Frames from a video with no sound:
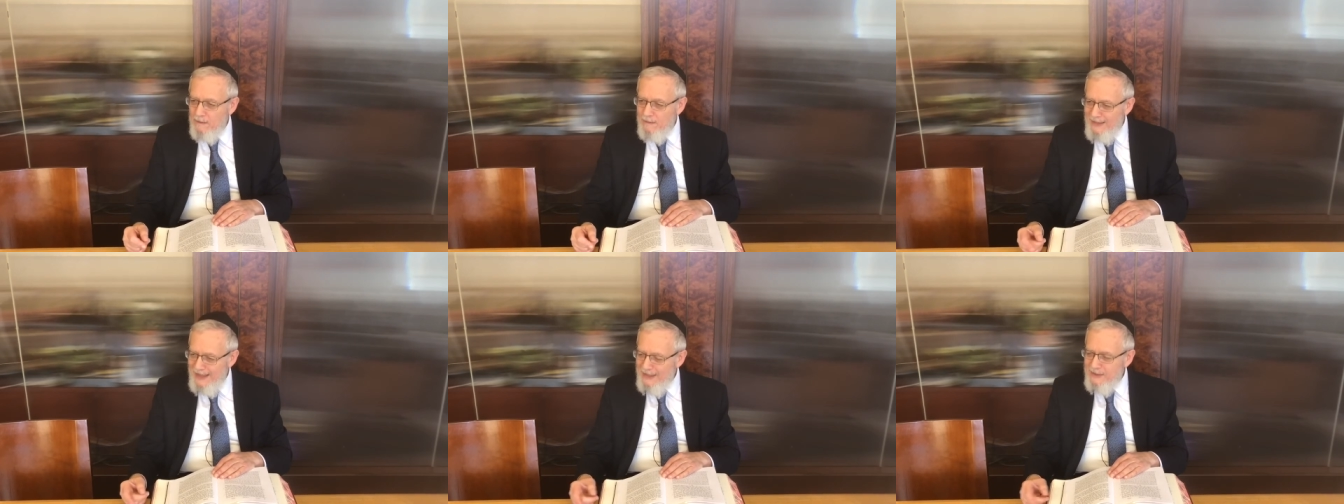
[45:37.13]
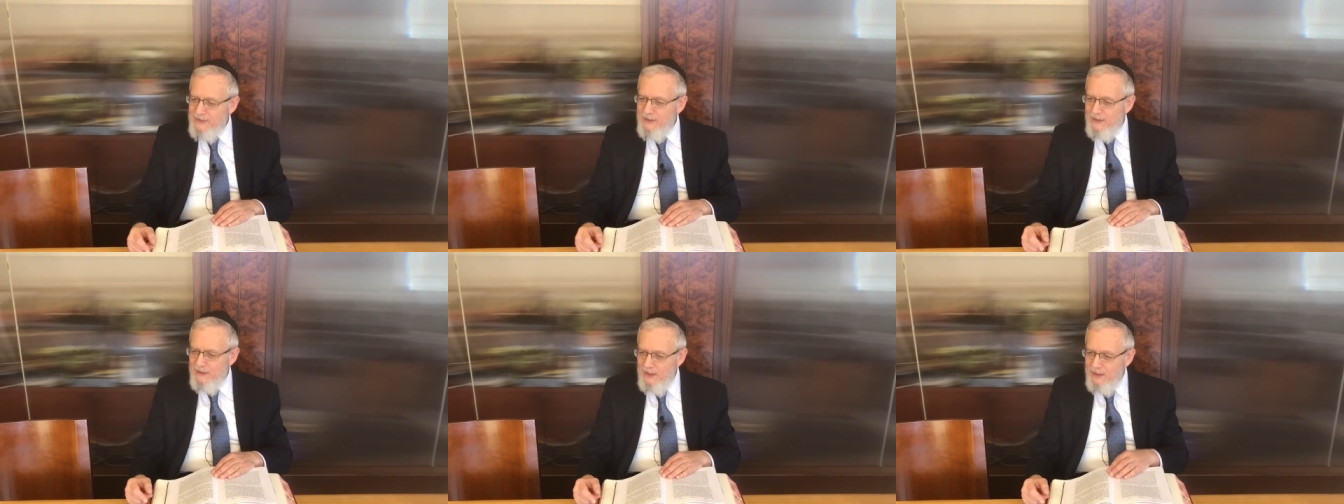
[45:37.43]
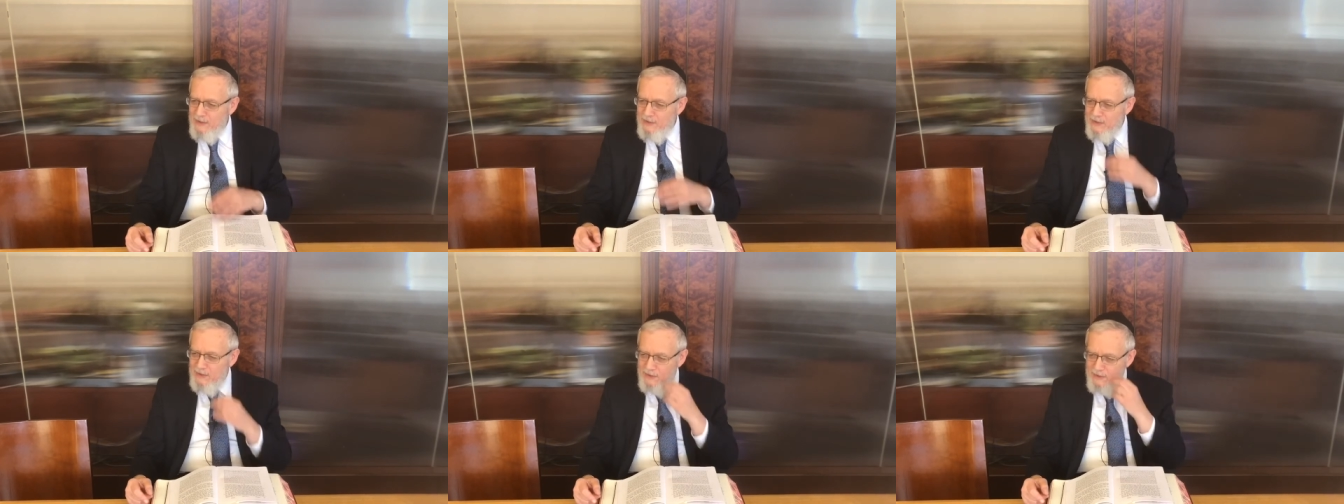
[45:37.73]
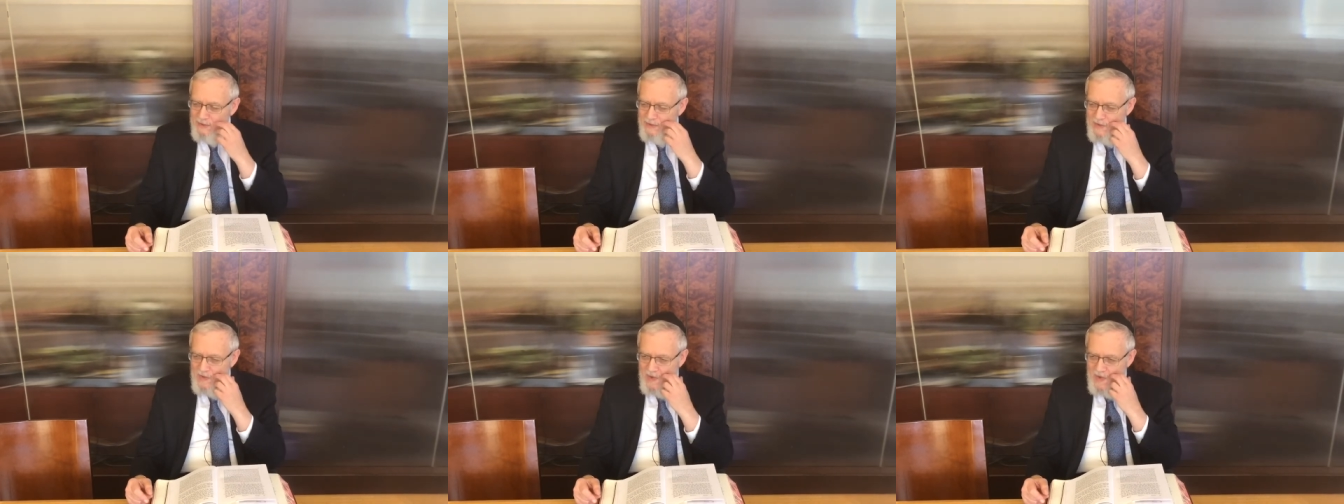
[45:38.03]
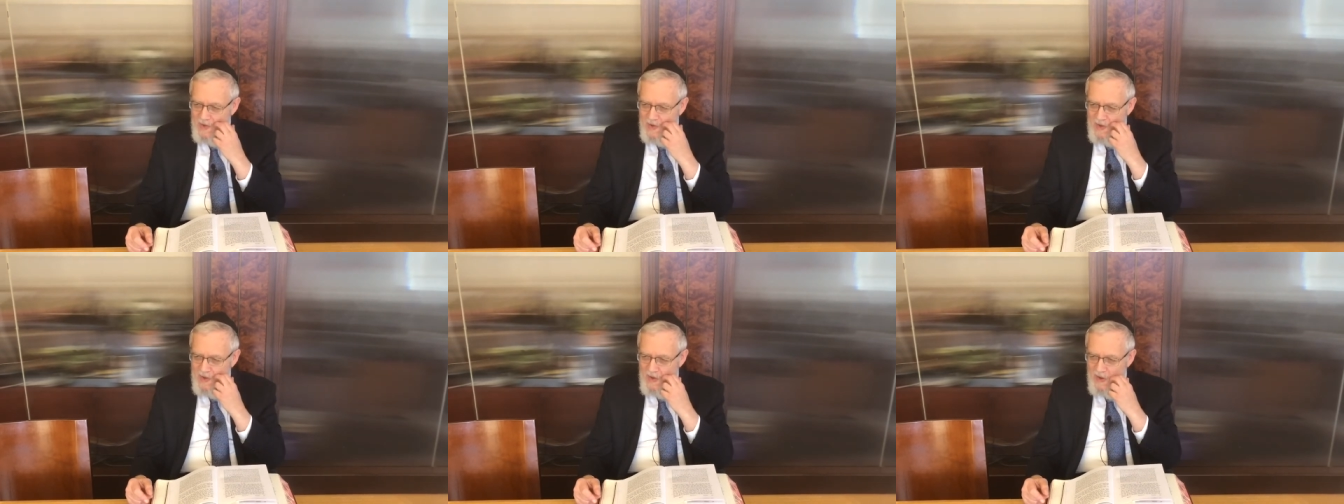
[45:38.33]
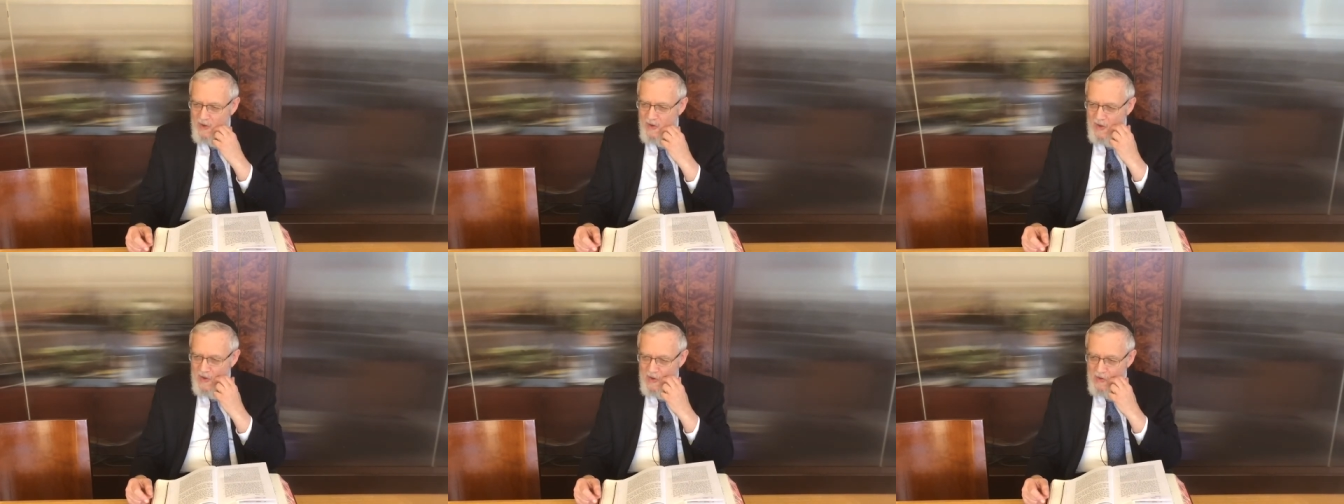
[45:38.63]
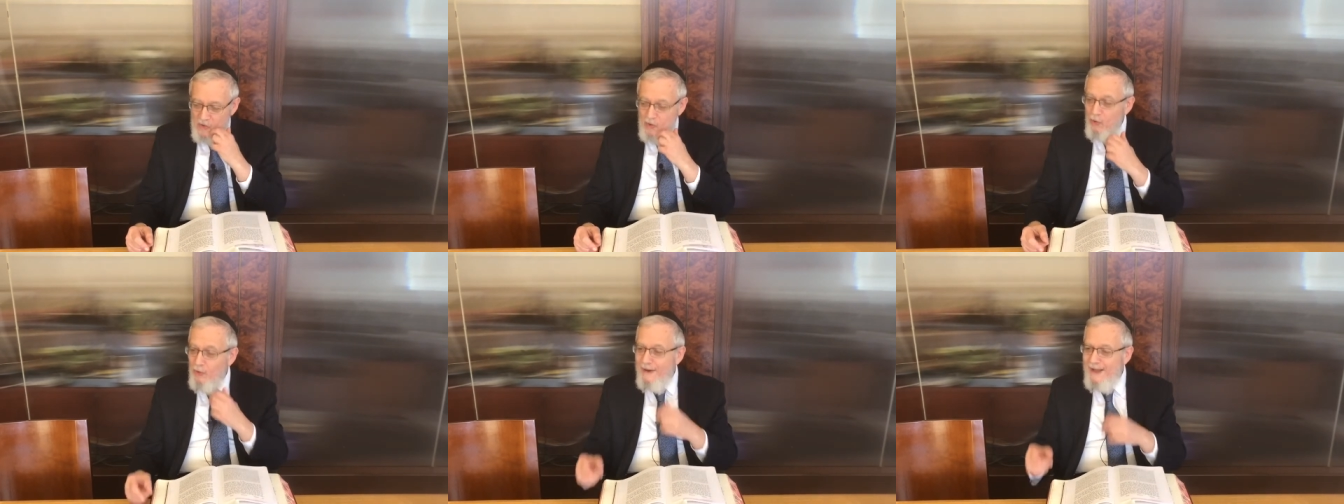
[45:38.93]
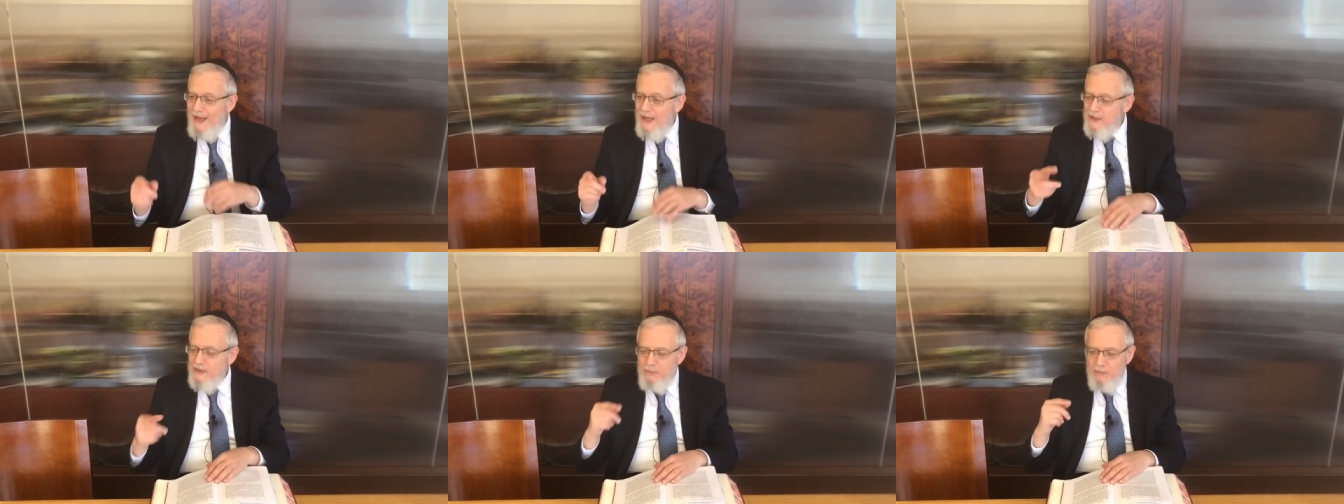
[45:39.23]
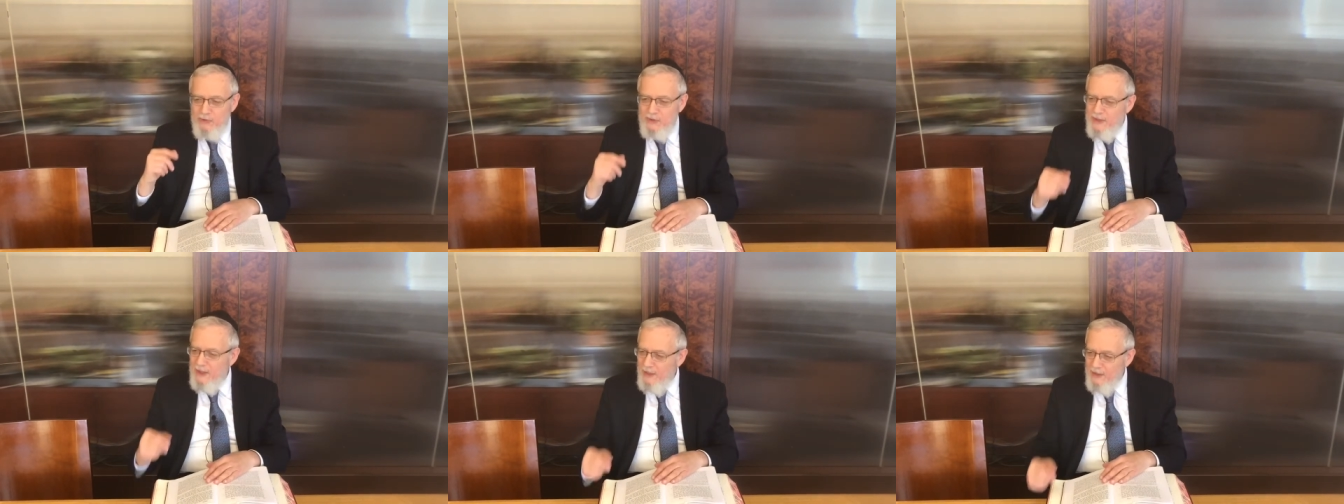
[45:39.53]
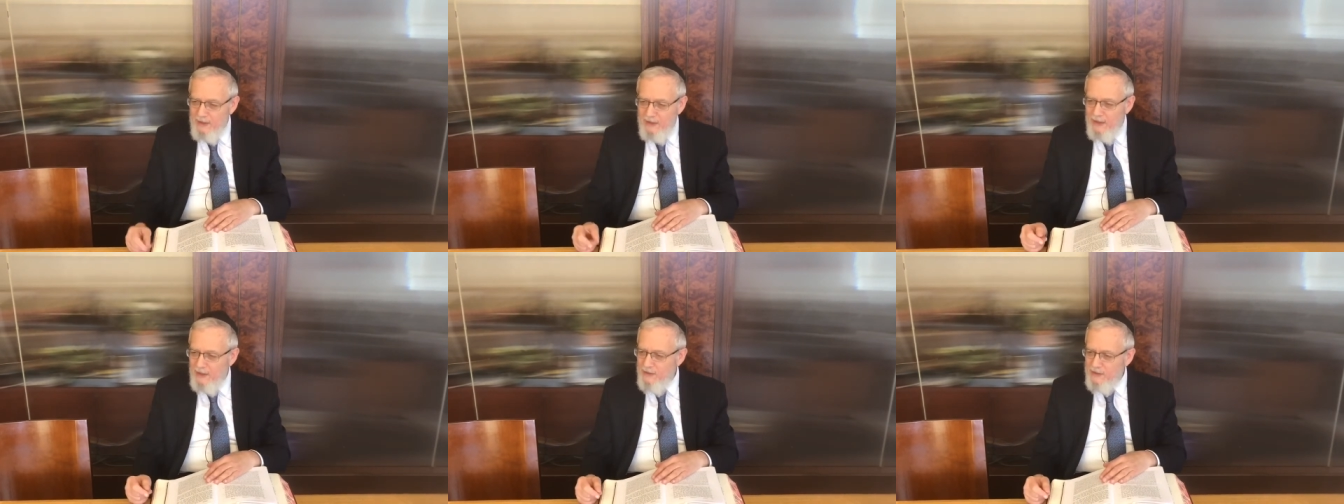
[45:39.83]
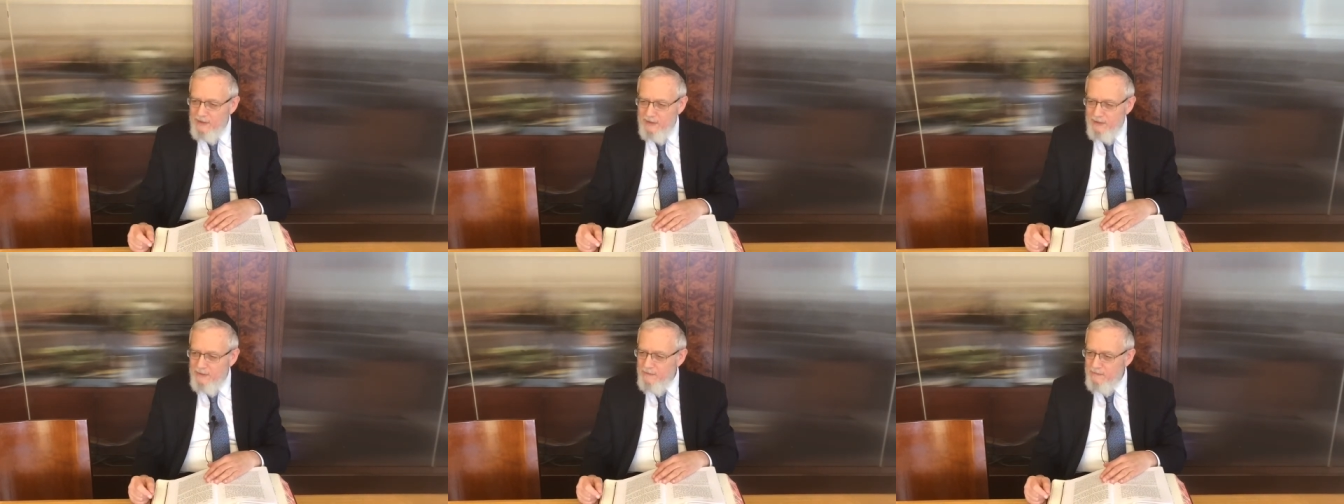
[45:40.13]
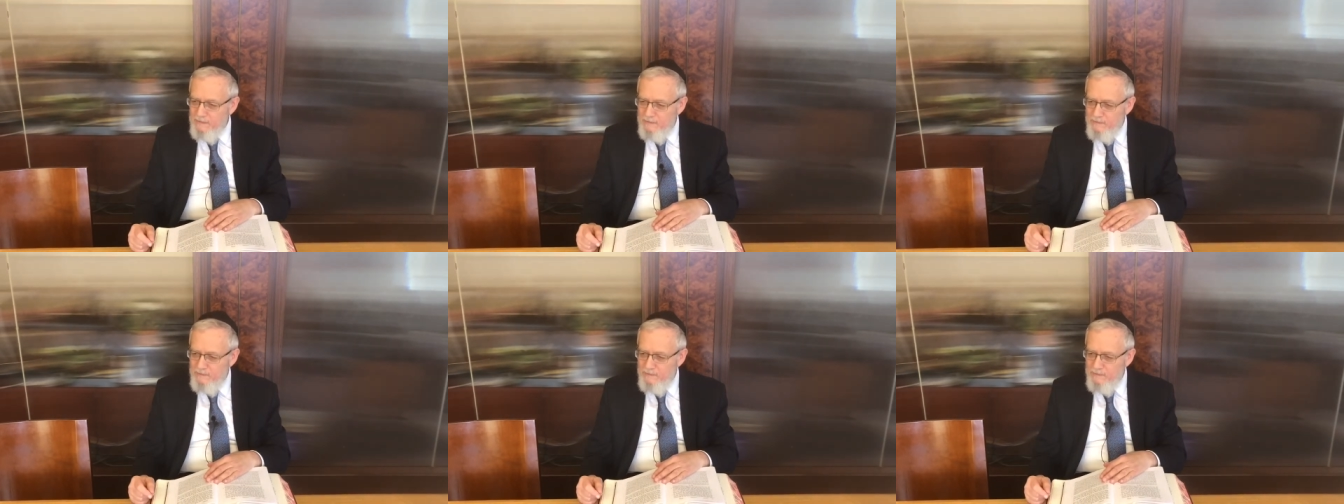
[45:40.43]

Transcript: That's a test. The Ur Kazdim was not a test.